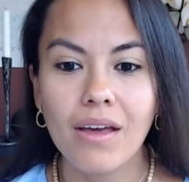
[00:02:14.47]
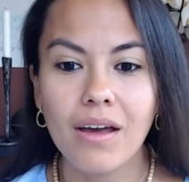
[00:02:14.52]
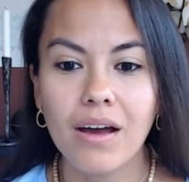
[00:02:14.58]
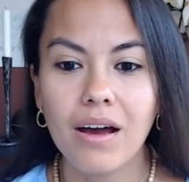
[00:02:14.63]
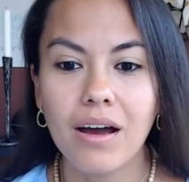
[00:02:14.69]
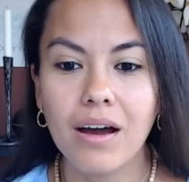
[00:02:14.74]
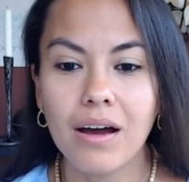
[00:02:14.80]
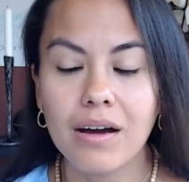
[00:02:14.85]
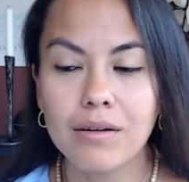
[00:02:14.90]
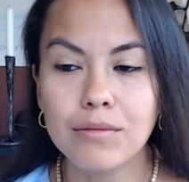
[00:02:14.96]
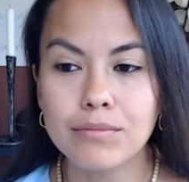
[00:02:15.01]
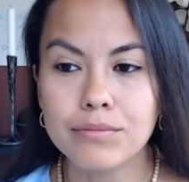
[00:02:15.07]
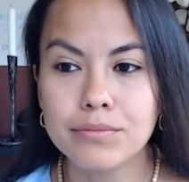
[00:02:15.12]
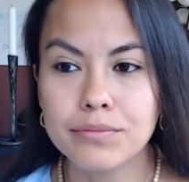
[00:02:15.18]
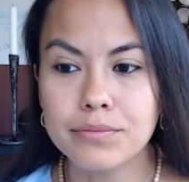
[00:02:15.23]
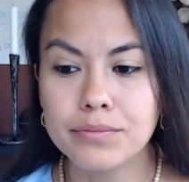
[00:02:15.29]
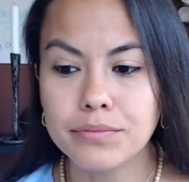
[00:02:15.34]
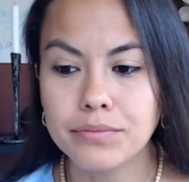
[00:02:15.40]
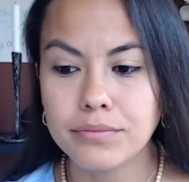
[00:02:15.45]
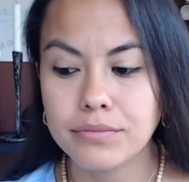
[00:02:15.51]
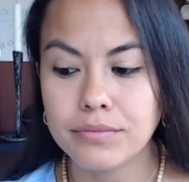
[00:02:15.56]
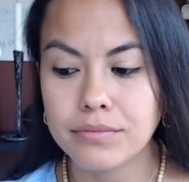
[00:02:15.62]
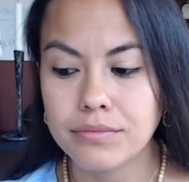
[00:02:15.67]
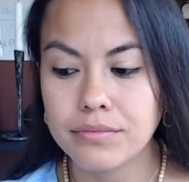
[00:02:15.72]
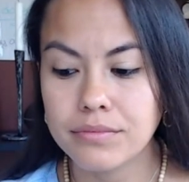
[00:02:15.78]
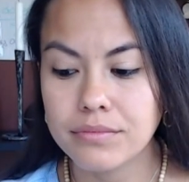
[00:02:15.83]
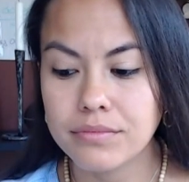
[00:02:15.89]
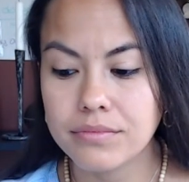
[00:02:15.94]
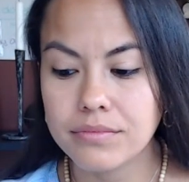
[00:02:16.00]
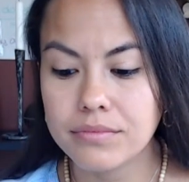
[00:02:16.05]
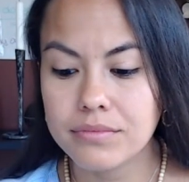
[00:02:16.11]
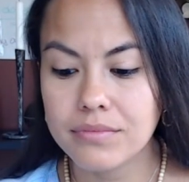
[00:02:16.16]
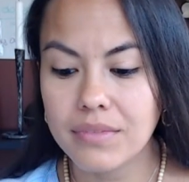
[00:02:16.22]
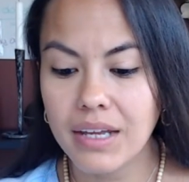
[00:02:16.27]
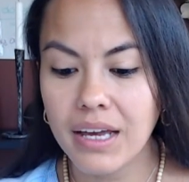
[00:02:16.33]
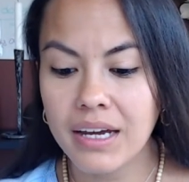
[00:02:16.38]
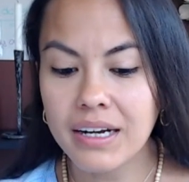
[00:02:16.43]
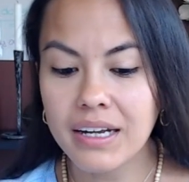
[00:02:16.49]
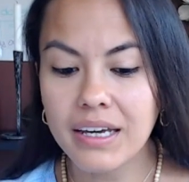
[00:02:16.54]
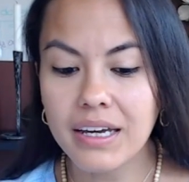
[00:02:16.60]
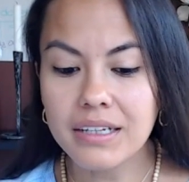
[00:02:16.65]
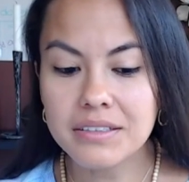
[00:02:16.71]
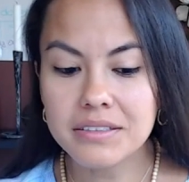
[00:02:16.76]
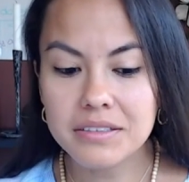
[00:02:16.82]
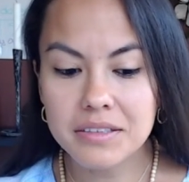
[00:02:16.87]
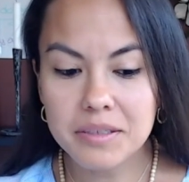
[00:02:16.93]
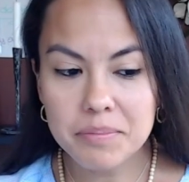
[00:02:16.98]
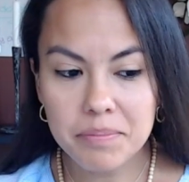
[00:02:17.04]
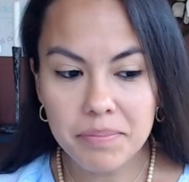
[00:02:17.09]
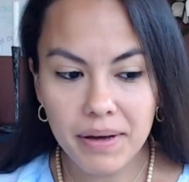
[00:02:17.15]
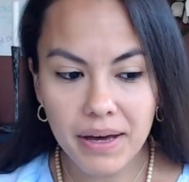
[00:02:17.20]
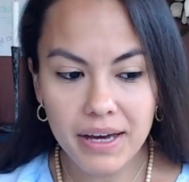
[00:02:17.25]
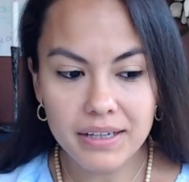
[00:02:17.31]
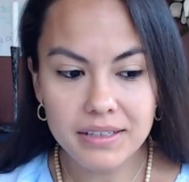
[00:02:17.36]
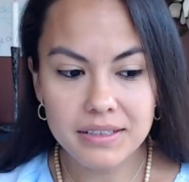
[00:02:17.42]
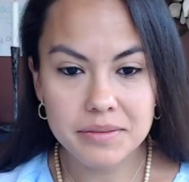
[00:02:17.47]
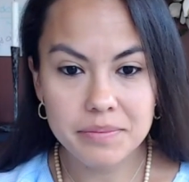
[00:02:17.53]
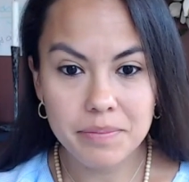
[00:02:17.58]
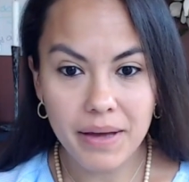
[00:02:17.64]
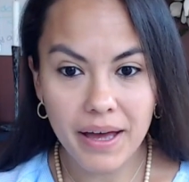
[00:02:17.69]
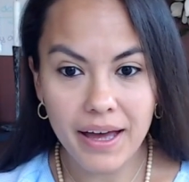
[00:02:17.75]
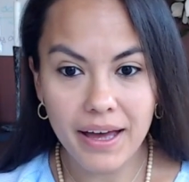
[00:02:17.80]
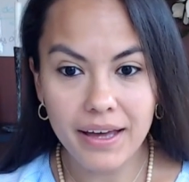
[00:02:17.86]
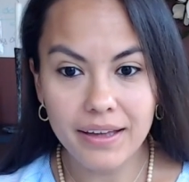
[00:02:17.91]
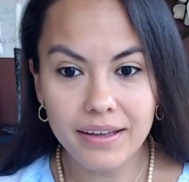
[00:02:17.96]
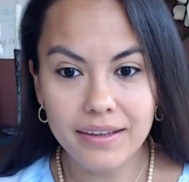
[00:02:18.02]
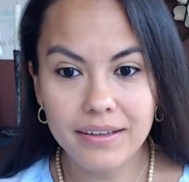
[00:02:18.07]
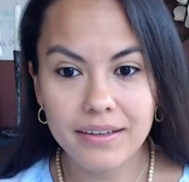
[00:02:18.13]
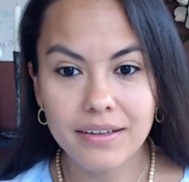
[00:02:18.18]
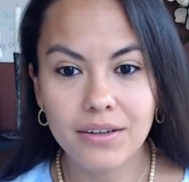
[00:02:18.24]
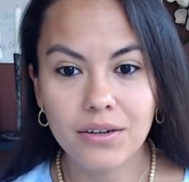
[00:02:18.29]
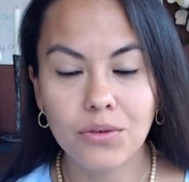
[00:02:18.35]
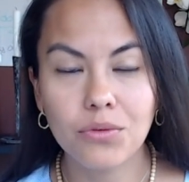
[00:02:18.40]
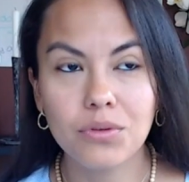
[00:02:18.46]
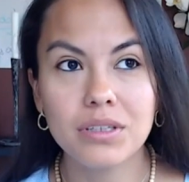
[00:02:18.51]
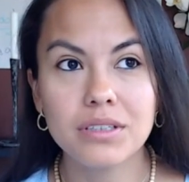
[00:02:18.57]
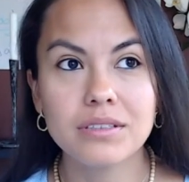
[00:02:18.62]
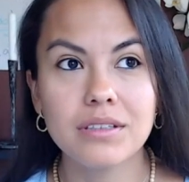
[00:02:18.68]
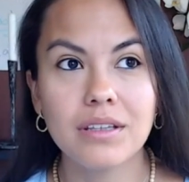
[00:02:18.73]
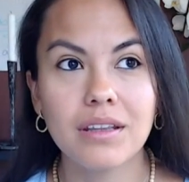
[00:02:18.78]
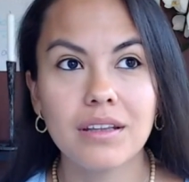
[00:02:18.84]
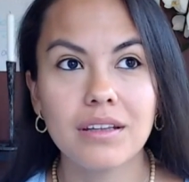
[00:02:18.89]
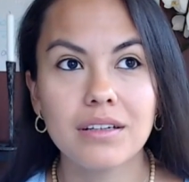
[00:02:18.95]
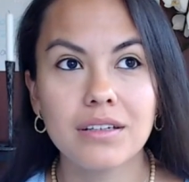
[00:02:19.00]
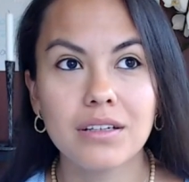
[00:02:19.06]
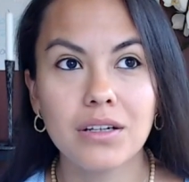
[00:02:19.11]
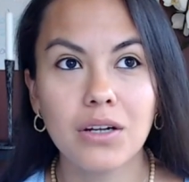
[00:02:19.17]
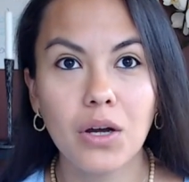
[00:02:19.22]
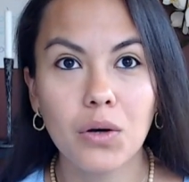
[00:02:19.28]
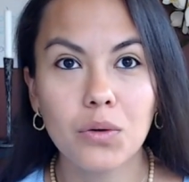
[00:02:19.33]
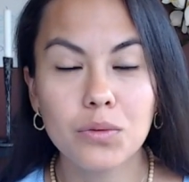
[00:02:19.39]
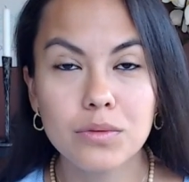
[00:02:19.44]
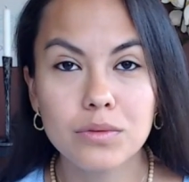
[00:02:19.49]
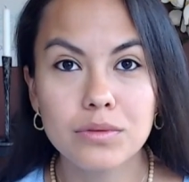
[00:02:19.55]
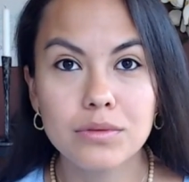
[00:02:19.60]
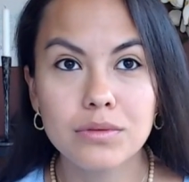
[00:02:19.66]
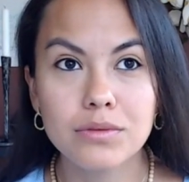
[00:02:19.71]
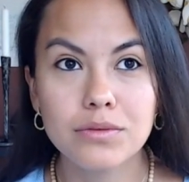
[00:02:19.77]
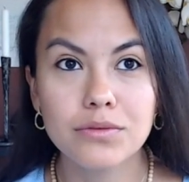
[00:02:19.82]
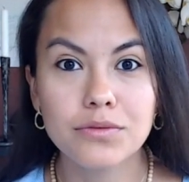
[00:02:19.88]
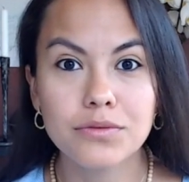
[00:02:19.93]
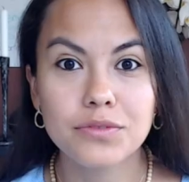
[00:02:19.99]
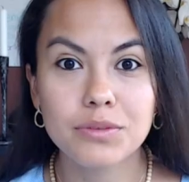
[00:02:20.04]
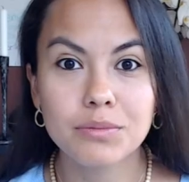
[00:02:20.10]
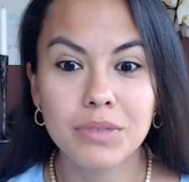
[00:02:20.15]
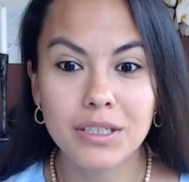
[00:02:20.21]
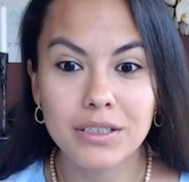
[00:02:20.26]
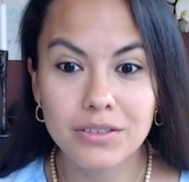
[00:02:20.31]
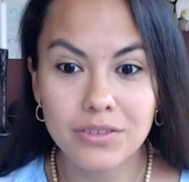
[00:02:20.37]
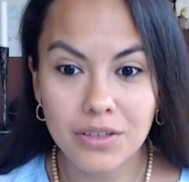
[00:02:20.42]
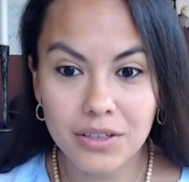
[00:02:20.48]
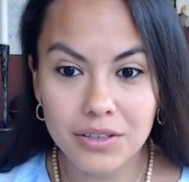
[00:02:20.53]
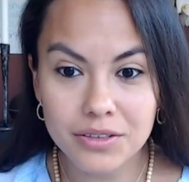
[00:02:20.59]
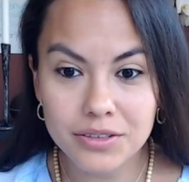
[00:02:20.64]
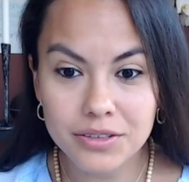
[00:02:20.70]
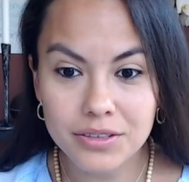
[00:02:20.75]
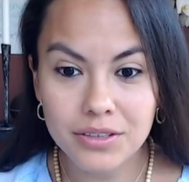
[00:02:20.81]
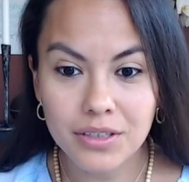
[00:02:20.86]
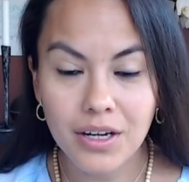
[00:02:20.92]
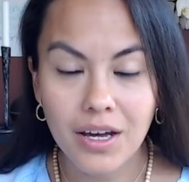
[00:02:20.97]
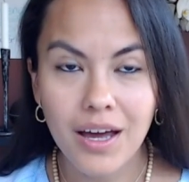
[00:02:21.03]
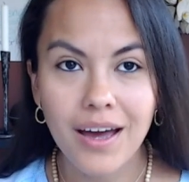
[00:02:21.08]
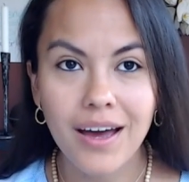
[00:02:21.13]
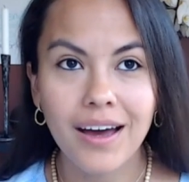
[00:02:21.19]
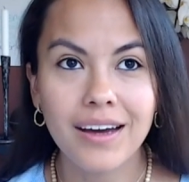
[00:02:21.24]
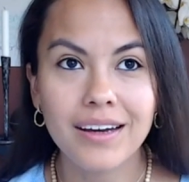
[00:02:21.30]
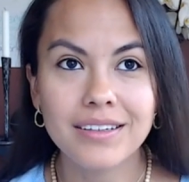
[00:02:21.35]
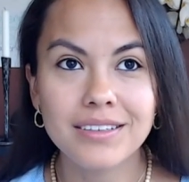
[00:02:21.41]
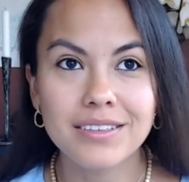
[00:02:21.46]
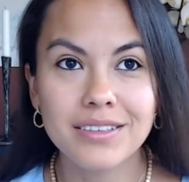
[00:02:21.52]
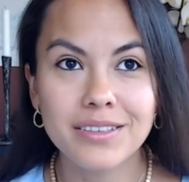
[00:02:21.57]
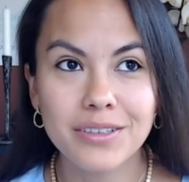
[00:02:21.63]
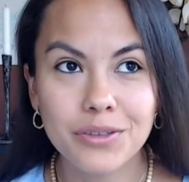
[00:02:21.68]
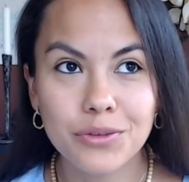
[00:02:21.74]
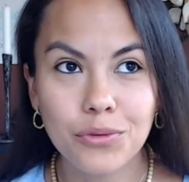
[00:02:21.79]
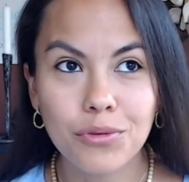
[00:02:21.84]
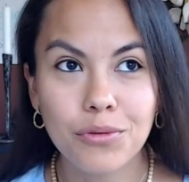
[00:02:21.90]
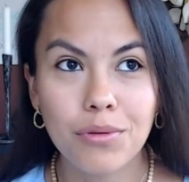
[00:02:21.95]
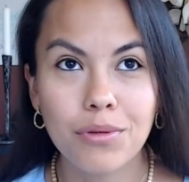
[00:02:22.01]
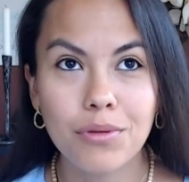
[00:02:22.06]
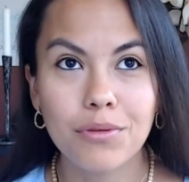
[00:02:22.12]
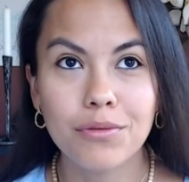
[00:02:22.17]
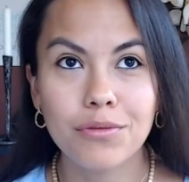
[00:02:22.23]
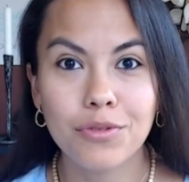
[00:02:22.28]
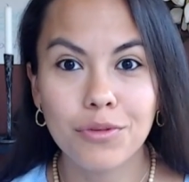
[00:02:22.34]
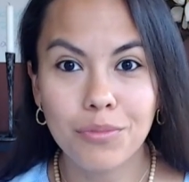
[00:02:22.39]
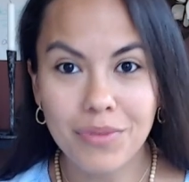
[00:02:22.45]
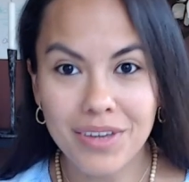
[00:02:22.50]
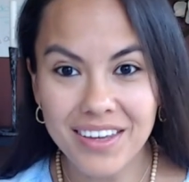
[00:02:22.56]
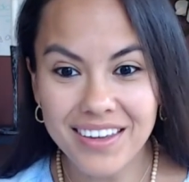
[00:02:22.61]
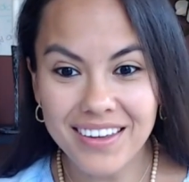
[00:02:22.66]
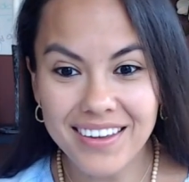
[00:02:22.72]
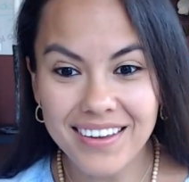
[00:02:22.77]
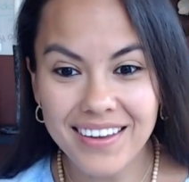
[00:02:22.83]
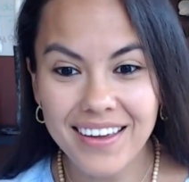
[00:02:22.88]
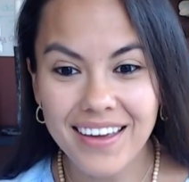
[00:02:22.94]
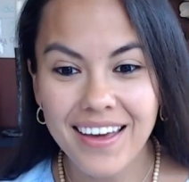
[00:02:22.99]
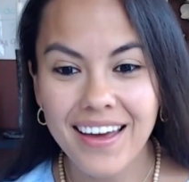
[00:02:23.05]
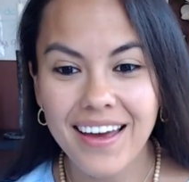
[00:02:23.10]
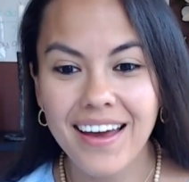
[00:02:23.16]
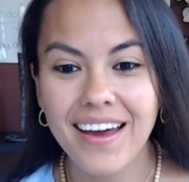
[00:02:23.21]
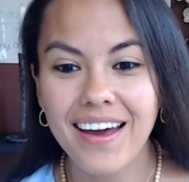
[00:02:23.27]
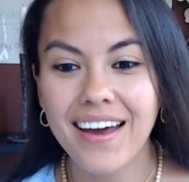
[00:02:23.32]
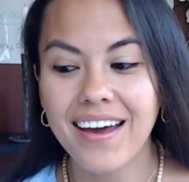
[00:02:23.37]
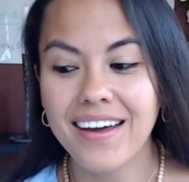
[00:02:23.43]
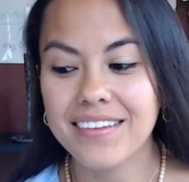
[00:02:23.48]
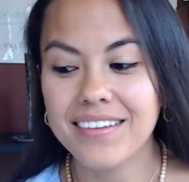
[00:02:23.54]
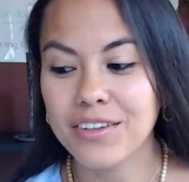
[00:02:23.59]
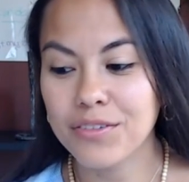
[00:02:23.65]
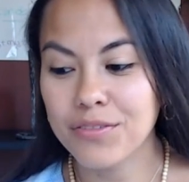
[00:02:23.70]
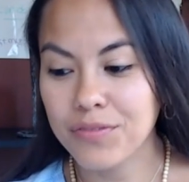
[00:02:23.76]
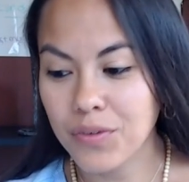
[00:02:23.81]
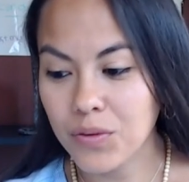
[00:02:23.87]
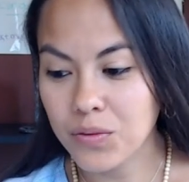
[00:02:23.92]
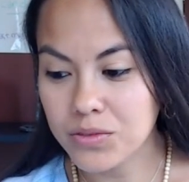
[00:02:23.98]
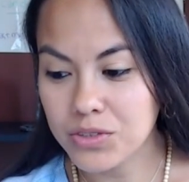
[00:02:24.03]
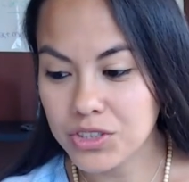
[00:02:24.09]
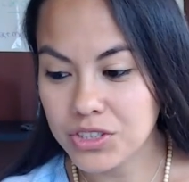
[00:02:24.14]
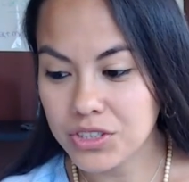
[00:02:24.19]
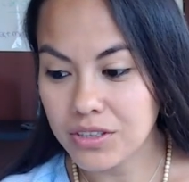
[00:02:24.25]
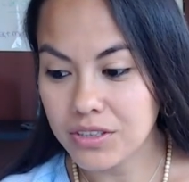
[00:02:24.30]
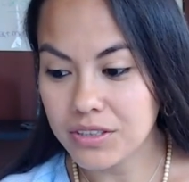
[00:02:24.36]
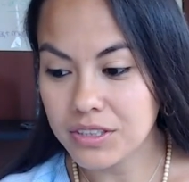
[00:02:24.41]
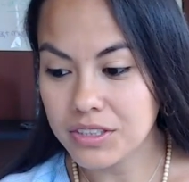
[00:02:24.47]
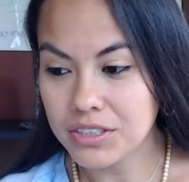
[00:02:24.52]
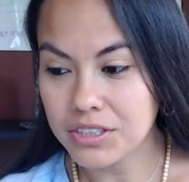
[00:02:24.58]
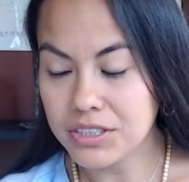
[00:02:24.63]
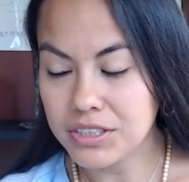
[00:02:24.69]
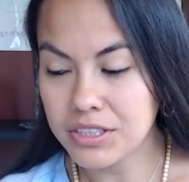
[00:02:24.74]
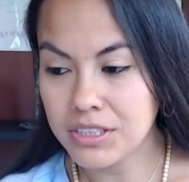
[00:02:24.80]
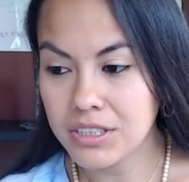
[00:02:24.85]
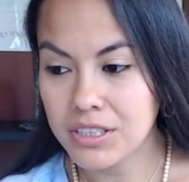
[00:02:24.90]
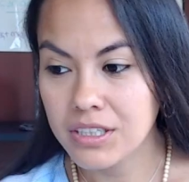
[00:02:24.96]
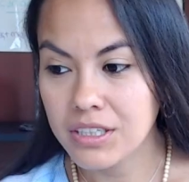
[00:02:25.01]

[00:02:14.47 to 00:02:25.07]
Um, and I actually packed a bag with clothes for my daughter and clothes for me and the phone charger.